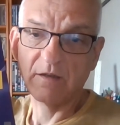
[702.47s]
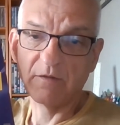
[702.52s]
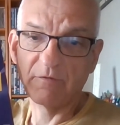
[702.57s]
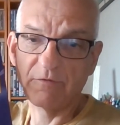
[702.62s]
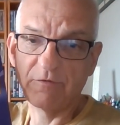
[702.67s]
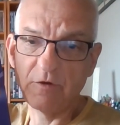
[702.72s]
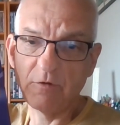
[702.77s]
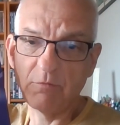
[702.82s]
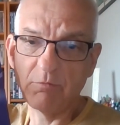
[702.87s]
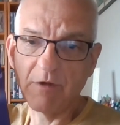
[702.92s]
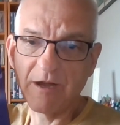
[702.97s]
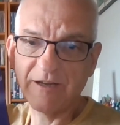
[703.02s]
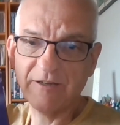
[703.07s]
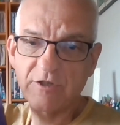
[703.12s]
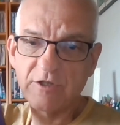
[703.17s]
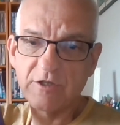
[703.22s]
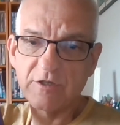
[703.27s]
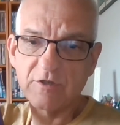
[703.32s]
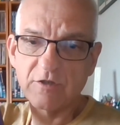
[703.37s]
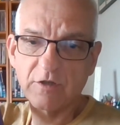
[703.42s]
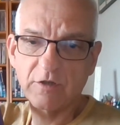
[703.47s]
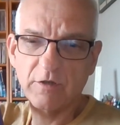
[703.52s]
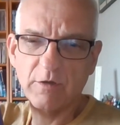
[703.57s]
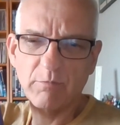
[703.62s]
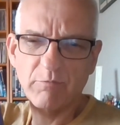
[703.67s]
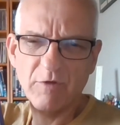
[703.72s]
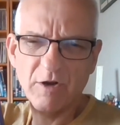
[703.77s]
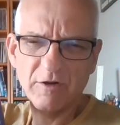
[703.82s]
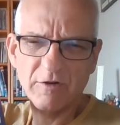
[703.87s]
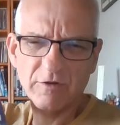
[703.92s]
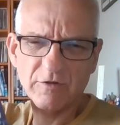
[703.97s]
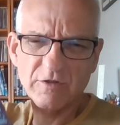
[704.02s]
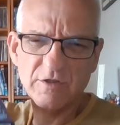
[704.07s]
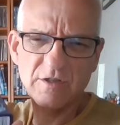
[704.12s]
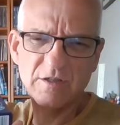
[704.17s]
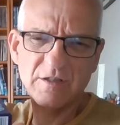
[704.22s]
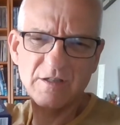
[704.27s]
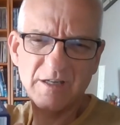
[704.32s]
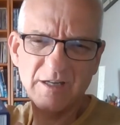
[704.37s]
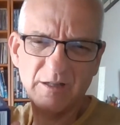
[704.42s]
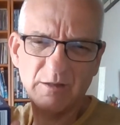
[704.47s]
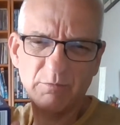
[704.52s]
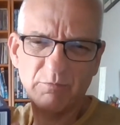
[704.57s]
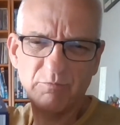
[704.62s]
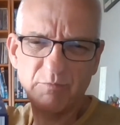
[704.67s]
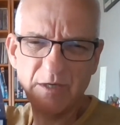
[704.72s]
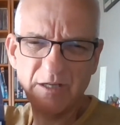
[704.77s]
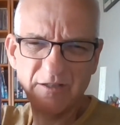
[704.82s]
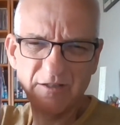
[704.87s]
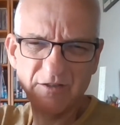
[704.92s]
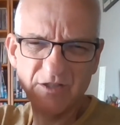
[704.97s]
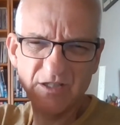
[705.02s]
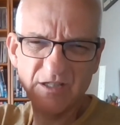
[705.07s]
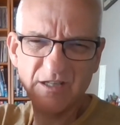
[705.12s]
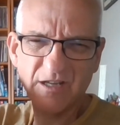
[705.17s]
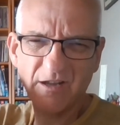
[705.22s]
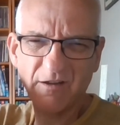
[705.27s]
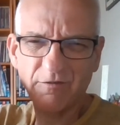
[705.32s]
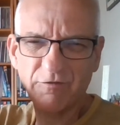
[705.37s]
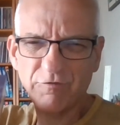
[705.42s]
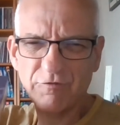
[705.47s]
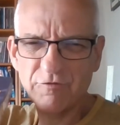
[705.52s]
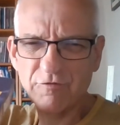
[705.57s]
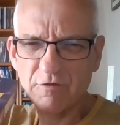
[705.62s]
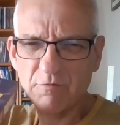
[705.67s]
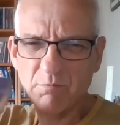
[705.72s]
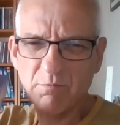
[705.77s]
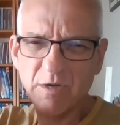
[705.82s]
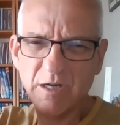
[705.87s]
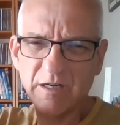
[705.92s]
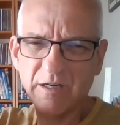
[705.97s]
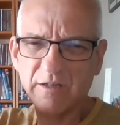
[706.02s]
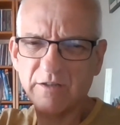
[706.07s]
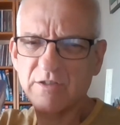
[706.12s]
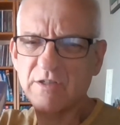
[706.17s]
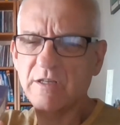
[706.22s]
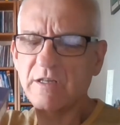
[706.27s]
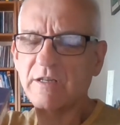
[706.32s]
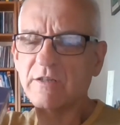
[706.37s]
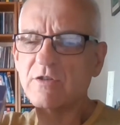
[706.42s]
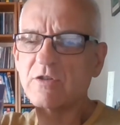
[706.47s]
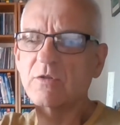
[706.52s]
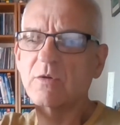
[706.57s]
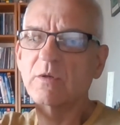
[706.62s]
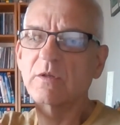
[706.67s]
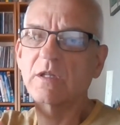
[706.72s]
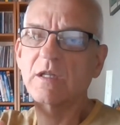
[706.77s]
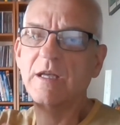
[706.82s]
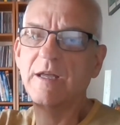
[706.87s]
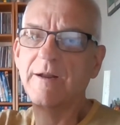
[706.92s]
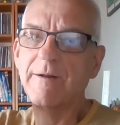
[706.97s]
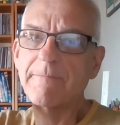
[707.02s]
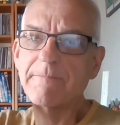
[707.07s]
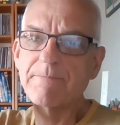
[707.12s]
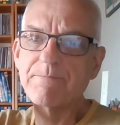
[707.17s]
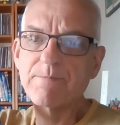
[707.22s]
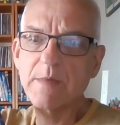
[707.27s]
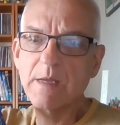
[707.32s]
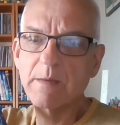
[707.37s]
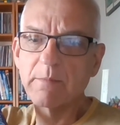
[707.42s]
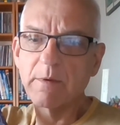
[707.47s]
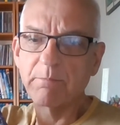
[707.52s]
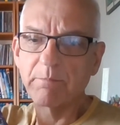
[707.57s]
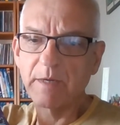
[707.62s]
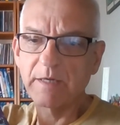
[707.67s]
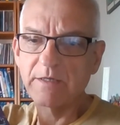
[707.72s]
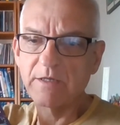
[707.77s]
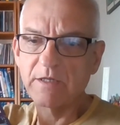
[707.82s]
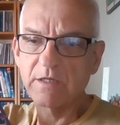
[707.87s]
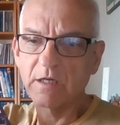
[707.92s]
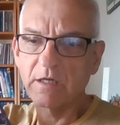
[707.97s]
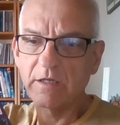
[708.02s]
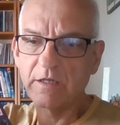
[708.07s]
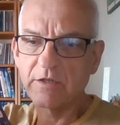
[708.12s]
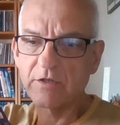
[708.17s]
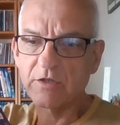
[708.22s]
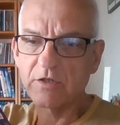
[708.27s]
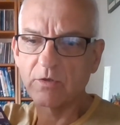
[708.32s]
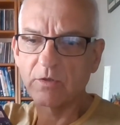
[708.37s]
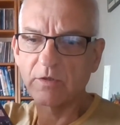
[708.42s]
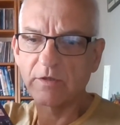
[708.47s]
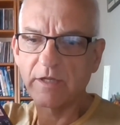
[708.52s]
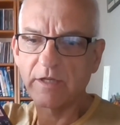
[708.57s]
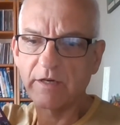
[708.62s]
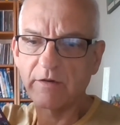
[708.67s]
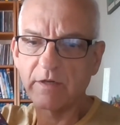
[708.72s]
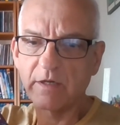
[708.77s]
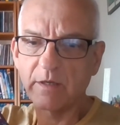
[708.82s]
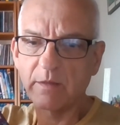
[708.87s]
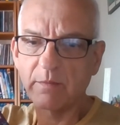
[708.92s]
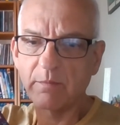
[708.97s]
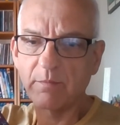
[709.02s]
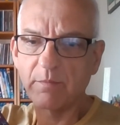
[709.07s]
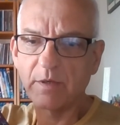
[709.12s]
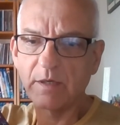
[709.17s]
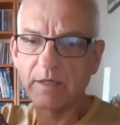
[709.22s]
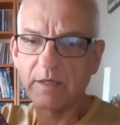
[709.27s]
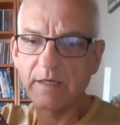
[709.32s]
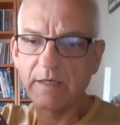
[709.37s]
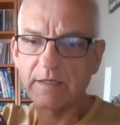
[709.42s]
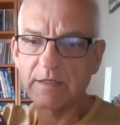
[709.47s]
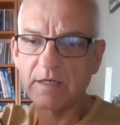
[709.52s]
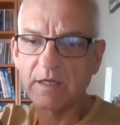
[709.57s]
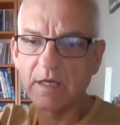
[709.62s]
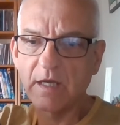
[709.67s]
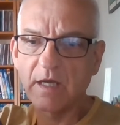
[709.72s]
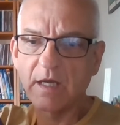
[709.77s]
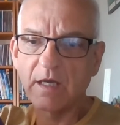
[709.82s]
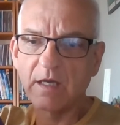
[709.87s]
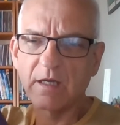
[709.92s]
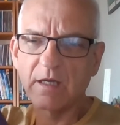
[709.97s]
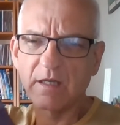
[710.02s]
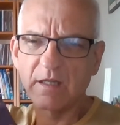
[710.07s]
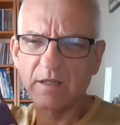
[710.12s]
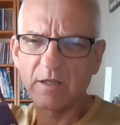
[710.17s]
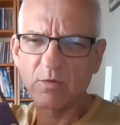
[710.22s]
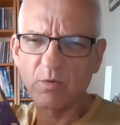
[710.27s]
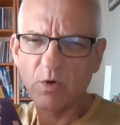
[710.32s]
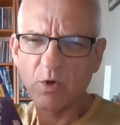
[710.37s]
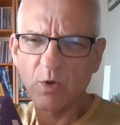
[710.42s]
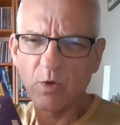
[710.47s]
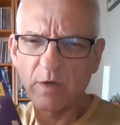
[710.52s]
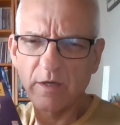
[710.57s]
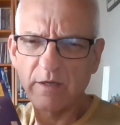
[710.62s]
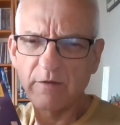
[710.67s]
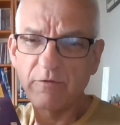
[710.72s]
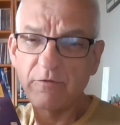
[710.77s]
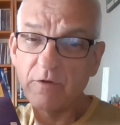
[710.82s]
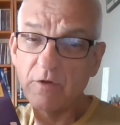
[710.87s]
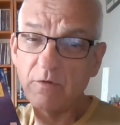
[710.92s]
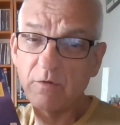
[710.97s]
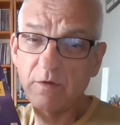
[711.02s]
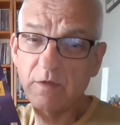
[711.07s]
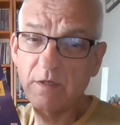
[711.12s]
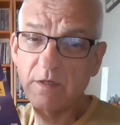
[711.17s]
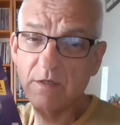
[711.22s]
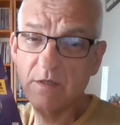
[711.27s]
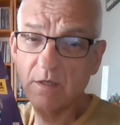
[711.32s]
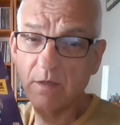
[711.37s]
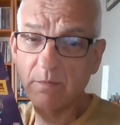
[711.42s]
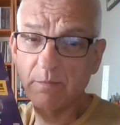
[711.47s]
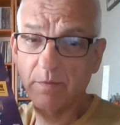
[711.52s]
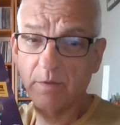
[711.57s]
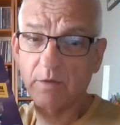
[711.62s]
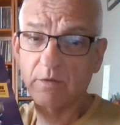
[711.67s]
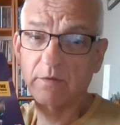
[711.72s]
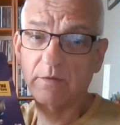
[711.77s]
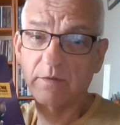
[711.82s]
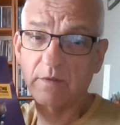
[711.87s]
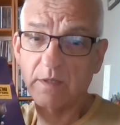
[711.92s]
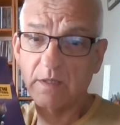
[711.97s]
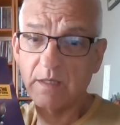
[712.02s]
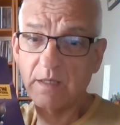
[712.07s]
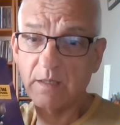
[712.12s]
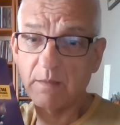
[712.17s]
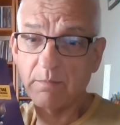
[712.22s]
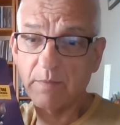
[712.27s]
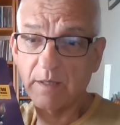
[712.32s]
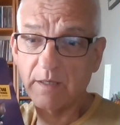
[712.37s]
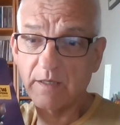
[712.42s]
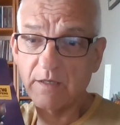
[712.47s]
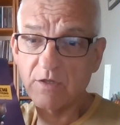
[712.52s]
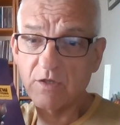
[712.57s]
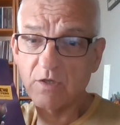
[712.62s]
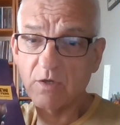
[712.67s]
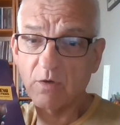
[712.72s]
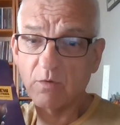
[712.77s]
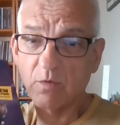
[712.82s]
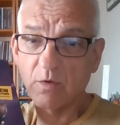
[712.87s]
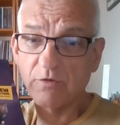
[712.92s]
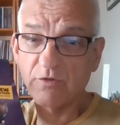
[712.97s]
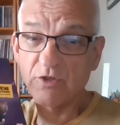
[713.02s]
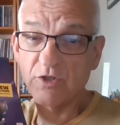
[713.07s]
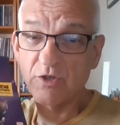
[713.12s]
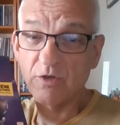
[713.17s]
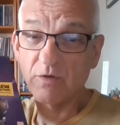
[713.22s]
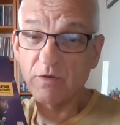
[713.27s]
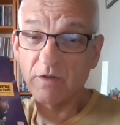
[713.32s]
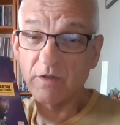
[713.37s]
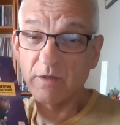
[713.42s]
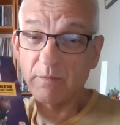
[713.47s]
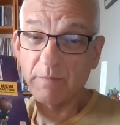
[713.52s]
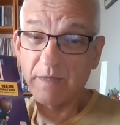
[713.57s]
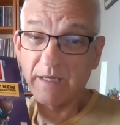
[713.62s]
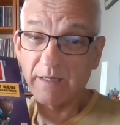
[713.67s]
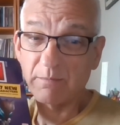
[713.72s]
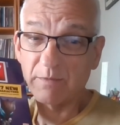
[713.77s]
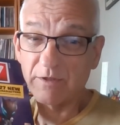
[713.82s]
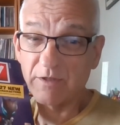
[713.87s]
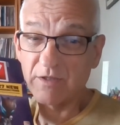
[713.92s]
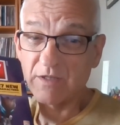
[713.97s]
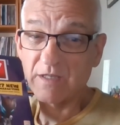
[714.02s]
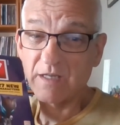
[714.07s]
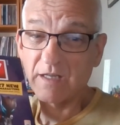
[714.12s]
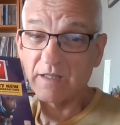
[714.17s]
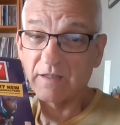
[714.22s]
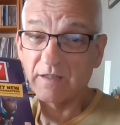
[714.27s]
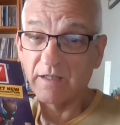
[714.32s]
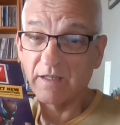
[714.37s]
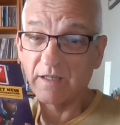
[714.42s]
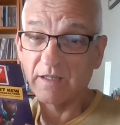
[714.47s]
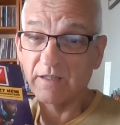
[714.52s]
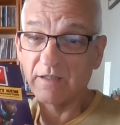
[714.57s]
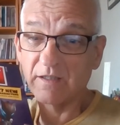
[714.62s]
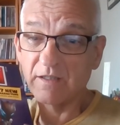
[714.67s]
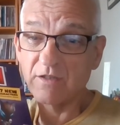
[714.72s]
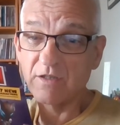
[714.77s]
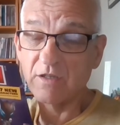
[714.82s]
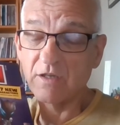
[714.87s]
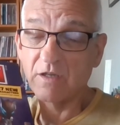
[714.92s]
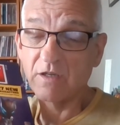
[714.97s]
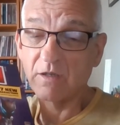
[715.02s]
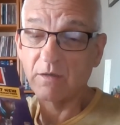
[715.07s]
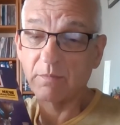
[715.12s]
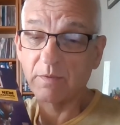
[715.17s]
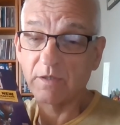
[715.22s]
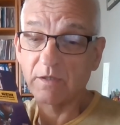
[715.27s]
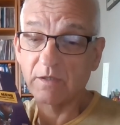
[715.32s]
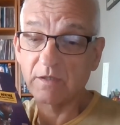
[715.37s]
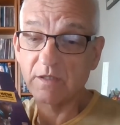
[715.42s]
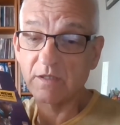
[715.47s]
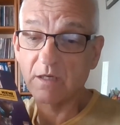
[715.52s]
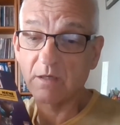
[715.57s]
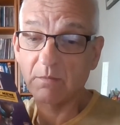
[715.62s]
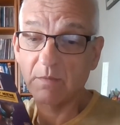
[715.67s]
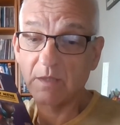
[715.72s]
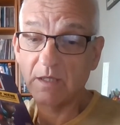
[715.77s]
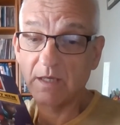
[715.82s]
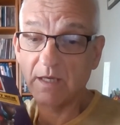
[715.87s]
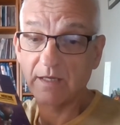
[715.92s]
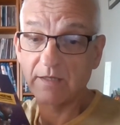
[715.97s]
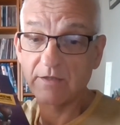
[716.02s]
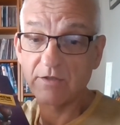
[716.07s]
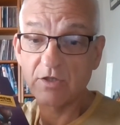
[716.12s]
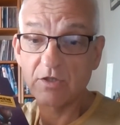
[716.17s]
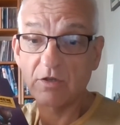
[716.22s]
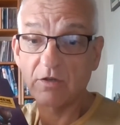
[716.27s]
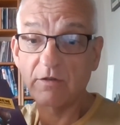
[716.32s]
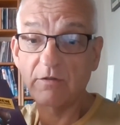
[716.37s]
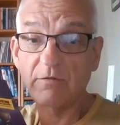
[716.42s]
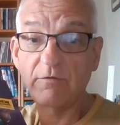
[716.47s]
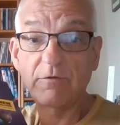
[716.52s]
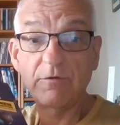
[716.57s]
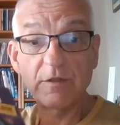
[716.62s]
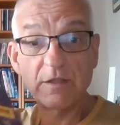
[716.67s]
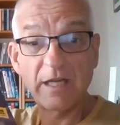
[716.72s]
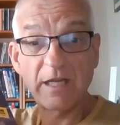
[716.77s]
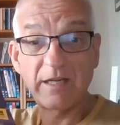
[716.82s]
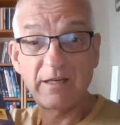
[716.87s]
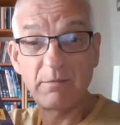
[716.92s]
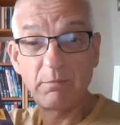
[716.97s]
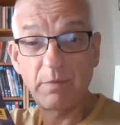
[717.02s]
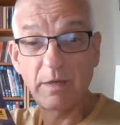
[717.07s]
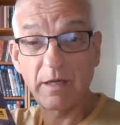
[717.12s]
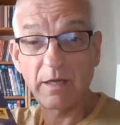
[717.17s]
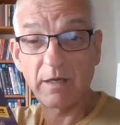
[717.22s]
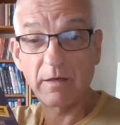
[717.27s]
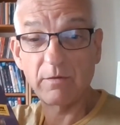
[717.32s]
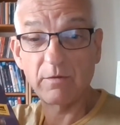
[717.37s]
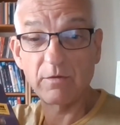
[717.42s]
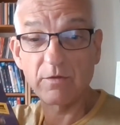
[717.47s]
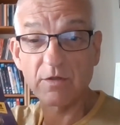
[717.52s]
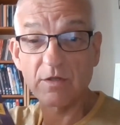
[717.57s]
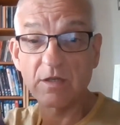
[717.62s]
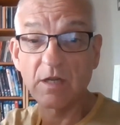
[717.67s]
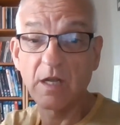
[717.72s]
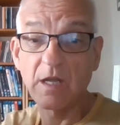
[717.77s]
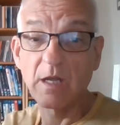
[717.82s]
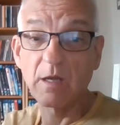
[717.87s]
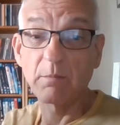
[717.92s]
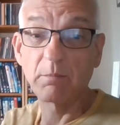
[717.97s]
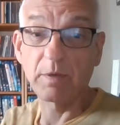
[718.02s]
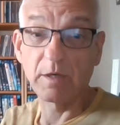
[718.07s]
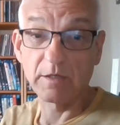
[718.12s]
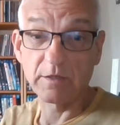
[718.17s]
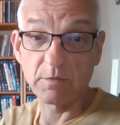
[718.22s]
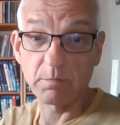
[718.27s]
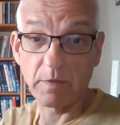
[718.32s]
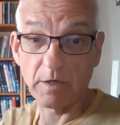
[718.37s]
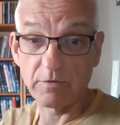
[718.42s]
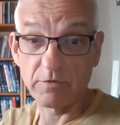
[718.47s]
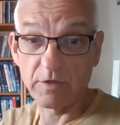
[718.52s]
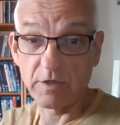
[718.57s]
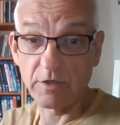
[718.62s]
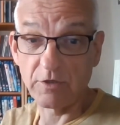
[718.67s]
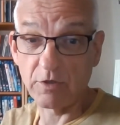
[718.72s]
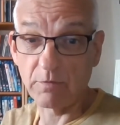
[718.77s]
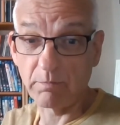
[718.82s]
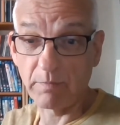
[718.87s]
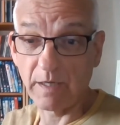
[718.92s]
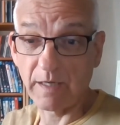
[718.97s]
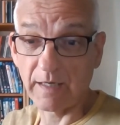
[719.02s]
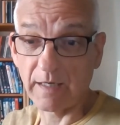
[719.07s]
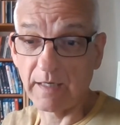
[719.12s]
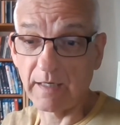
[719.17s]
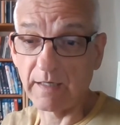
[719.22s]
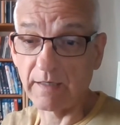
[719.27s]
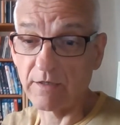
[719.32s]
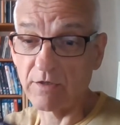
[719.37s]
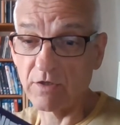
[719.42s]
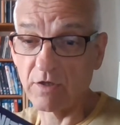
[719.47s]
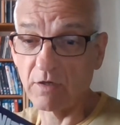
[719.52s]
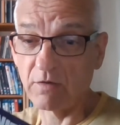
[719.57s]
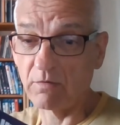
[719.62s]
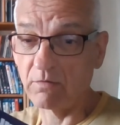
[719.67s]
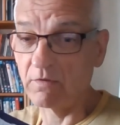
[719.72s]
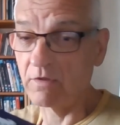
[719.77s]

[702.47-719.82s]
Few bashes on the box, a little bit of scuff marks, that sort of thing. But basically, it's all there and complete. There were quite a few of these up on eBay, so I wasn't sure I'm going to be able to sell that this year, but it has gone for £10 plus postage and packing, so